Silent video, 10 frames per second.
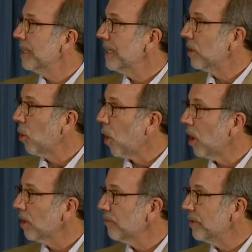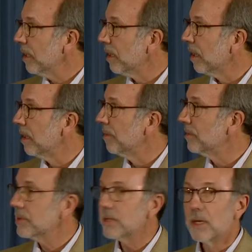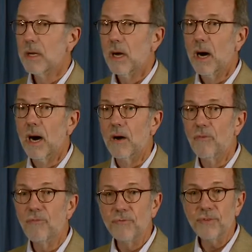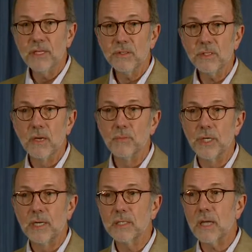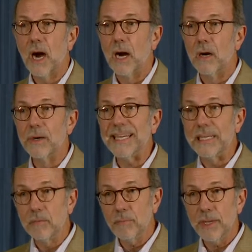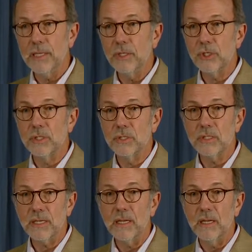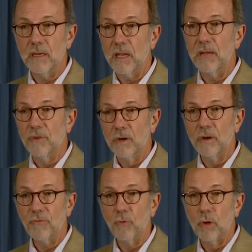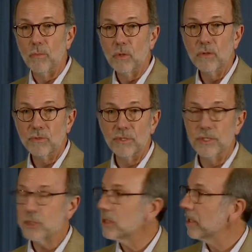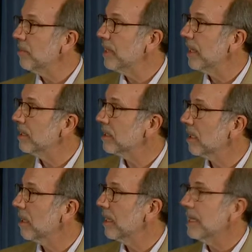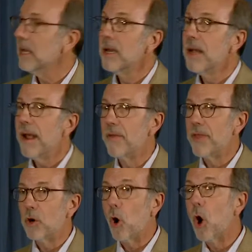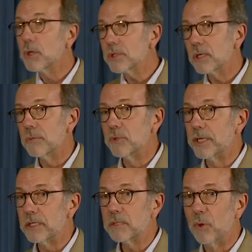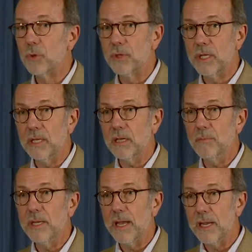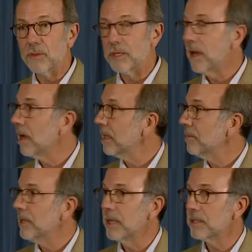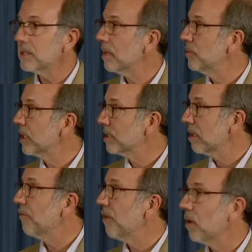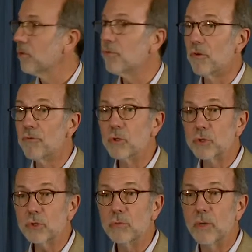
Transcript: in all of the arms, 15 subjects are inpatients in a very formal traditional EBA study, and then all subjects, both the EBA and the non-EBA subjects, are followed for a full 2